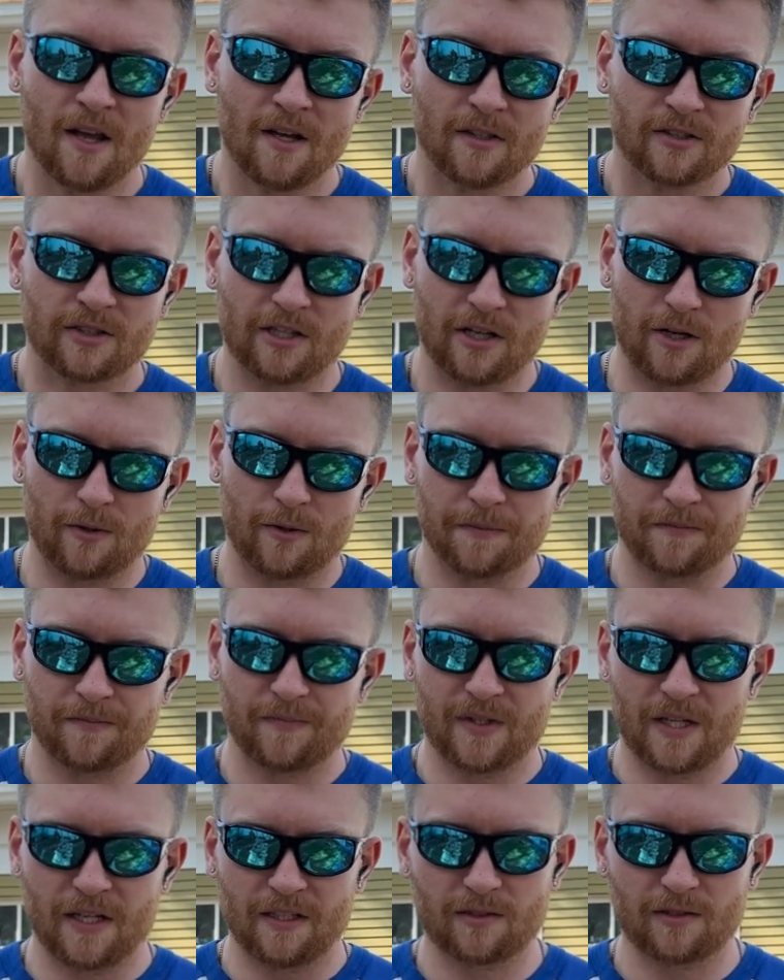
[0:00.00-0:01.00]
So
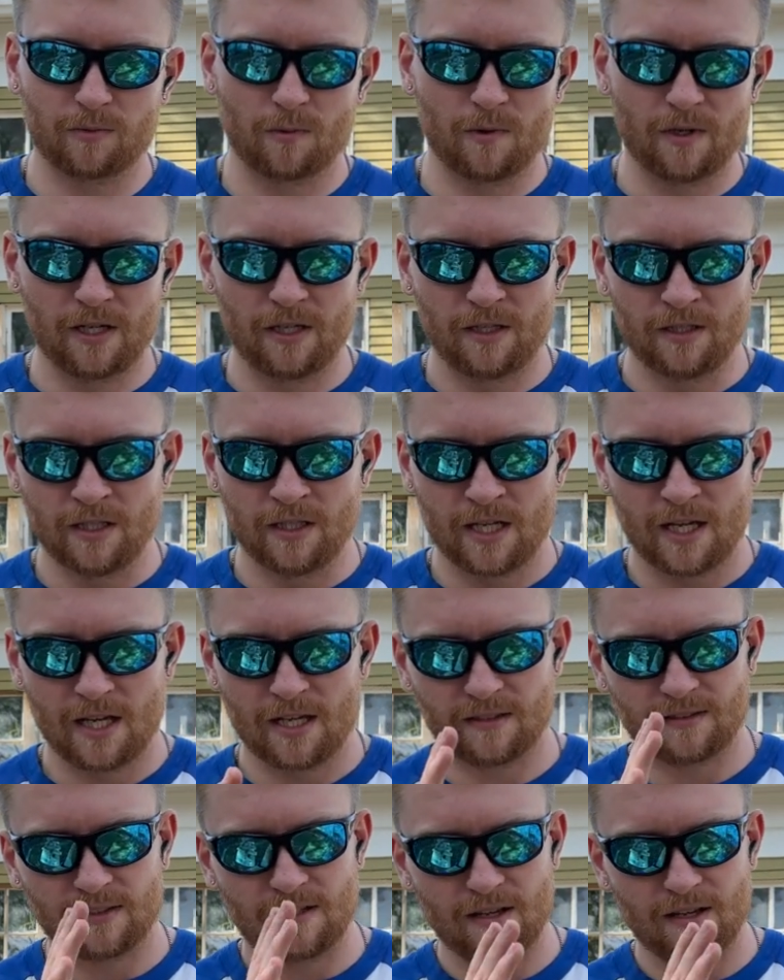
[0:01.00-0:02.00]
this one
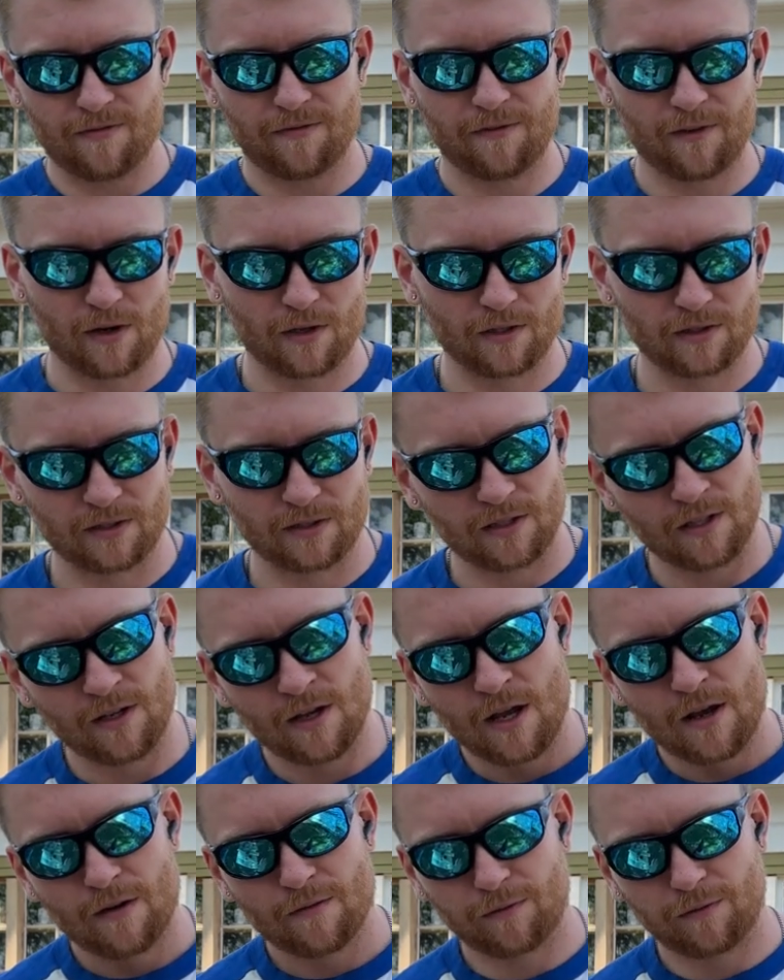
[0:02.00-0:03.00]
is the first
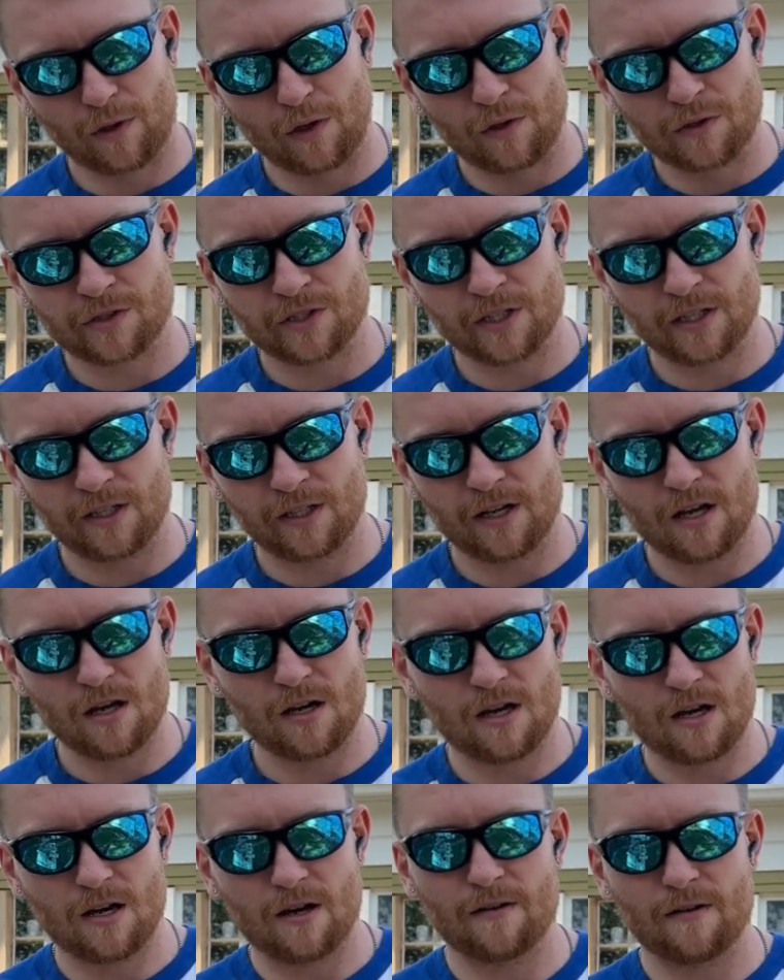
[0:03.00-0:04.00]
version
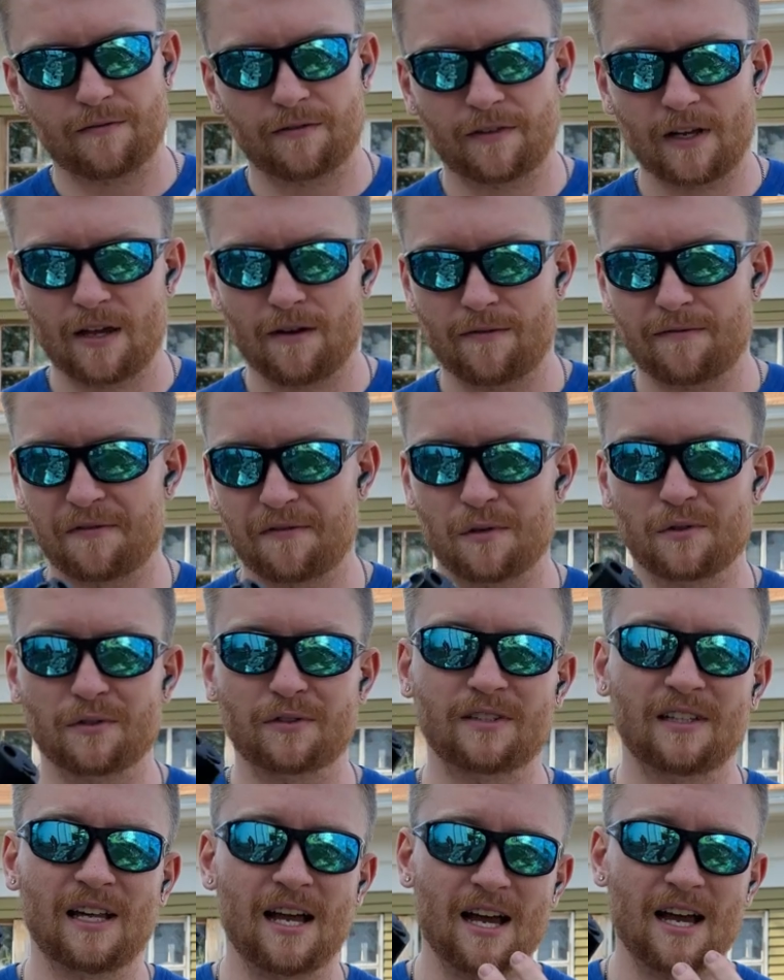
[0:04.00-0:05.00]
of a full
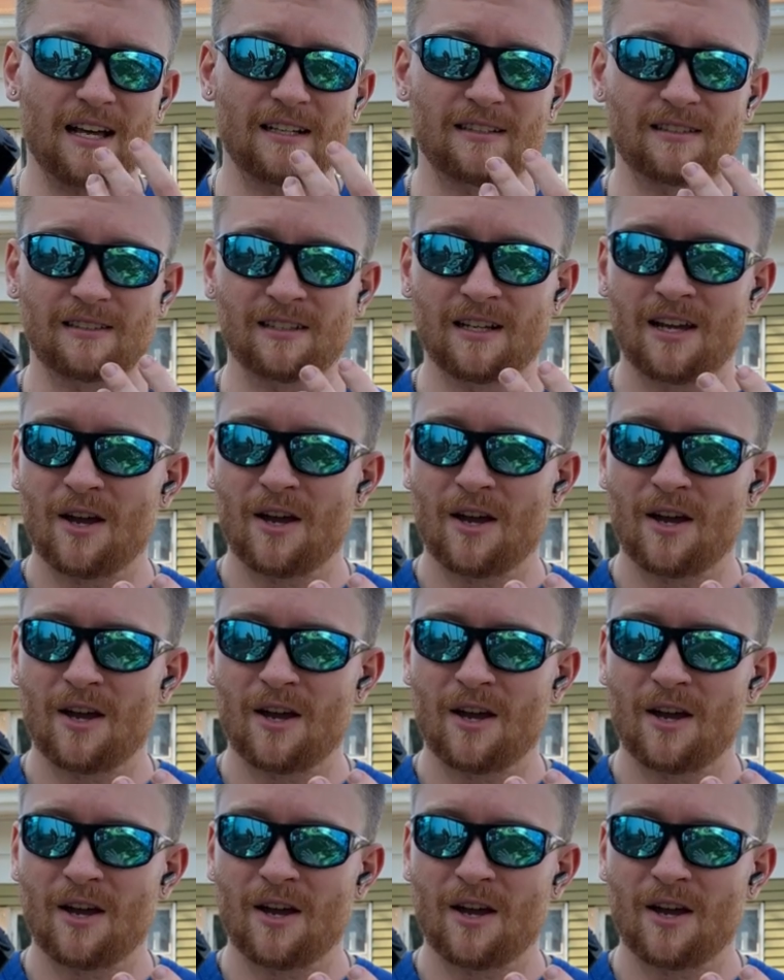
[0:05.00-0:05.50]
size